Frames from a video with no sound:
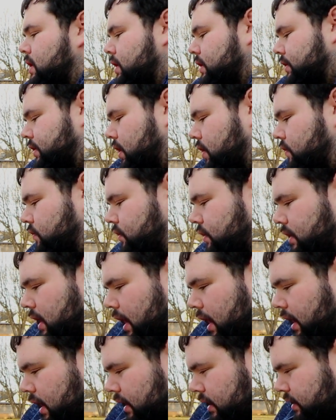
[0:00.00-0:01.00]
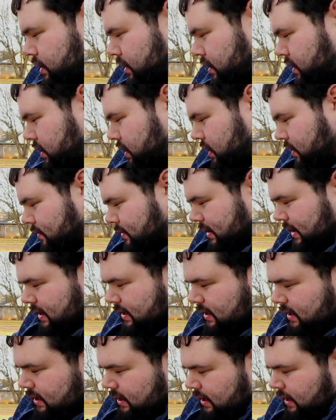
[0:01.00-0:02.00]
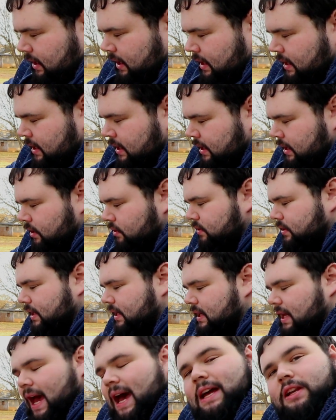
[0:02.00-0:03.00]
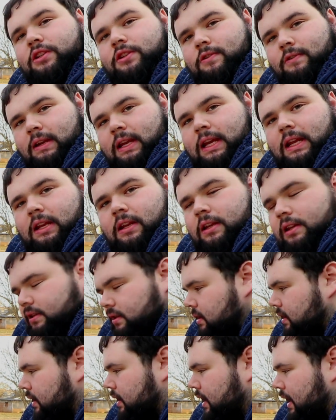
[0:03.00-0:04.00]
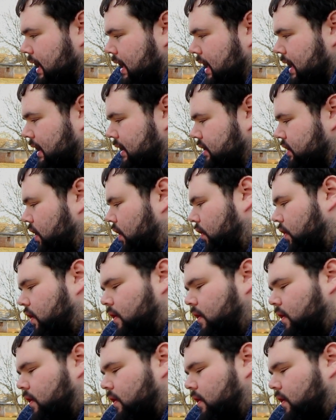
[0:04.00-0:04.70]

So just use it as you need it, and don't